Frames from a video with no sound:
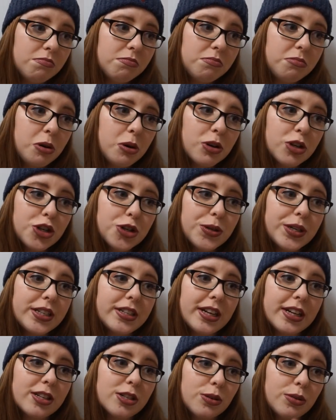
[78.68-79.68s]
poetry
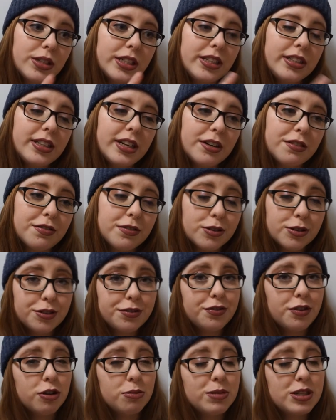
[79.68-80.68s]
that's only there for the
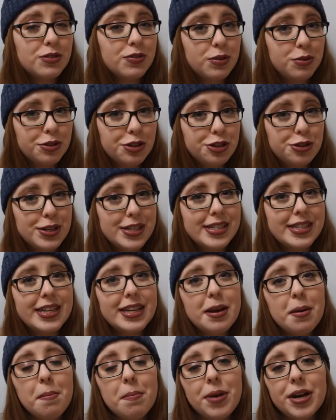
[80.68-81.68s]
form is very
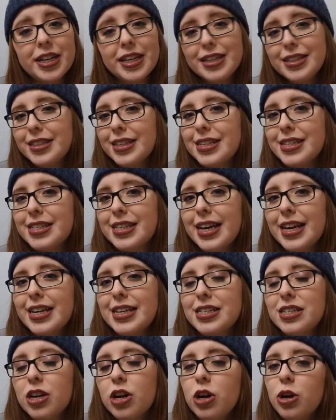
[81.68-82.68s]
interesting, but in this
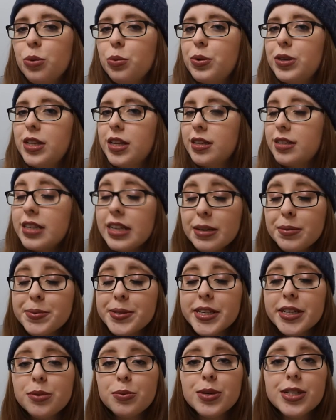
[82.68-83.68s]
case, with the themes
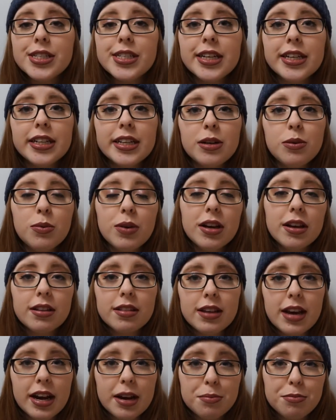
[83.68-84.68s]
it was dealing
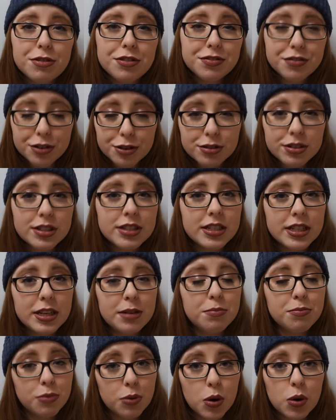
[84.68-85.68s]
with, I preferred
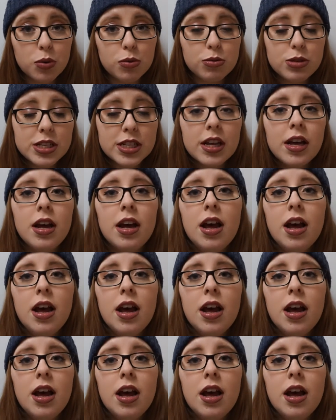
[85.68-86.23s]
the prose.